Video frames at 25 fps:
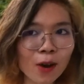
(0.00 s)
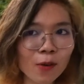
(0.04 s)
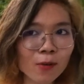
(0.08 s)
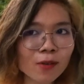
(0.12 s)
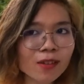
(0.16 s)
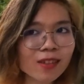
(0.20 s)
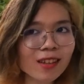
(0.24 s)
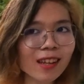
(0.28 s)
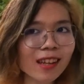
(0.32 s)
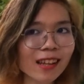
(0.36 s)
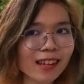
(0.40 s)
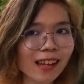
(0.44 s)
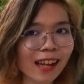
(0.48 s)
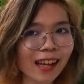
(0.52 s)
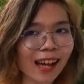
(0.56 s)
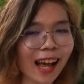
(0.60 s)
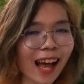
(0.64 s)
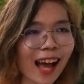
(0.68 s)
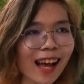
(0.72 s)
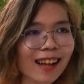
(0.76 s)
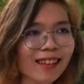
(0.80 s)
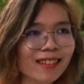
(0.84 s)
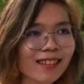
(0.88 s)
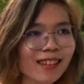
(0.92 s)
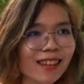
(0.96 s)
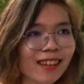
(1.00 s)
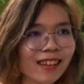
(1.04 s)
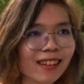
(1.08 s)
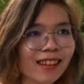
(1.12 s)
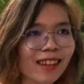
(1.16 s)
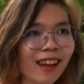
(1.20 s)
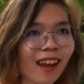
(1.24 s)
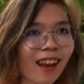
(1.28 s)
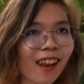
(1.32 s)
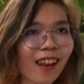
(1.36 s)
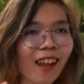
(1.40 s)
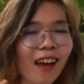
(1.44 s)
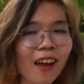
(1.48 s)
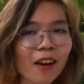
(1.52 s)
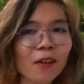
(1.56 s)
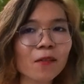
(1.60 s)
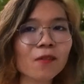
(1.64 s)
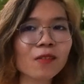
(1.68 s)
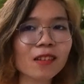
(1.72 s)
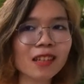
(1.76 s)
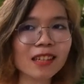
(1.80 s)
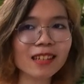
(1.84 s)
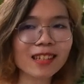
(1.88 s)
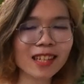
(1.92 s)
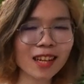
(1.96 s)
I wouldn't say it like has like a lot
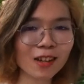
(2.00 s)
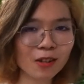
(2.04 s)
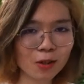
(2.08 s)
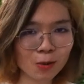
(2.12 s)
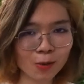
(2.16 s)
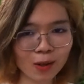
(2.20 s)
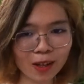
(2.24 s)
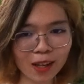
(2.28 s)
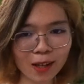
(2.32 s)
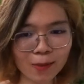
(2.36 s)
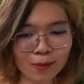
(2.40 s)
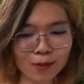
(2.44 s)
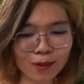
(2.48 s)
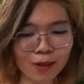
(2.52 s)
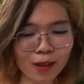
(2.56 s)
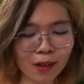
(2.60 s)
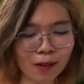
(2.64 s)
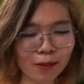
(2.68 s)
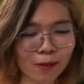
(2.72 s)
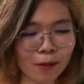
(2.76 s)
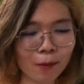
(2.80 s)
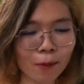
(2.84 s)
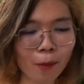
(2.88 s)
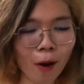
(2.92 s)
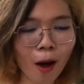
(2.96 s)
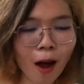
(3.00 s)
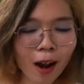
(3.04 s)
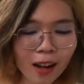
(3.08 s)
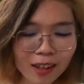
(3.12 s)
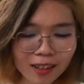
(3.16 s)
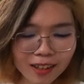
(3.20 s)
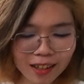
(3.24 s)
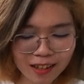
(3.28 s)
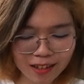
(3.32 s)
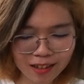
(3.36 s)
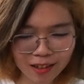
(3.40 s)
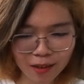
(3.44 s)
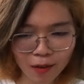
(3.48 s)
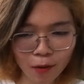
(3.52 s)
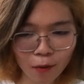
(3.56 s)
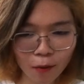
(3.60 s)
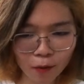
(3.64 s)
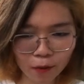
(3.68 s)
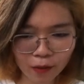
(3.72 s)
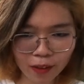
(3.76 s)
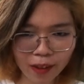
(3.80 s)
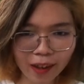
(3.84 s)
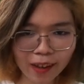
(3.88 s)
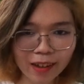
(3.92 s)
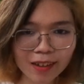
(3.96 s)
of details when it comes to like the politics
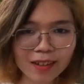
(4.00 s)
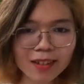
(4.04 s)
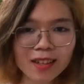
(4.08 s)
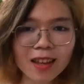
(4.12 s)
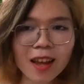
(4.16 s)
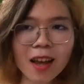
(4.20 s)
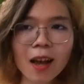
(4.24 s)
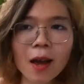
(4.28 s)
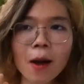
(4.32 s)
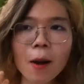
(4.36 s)
of things,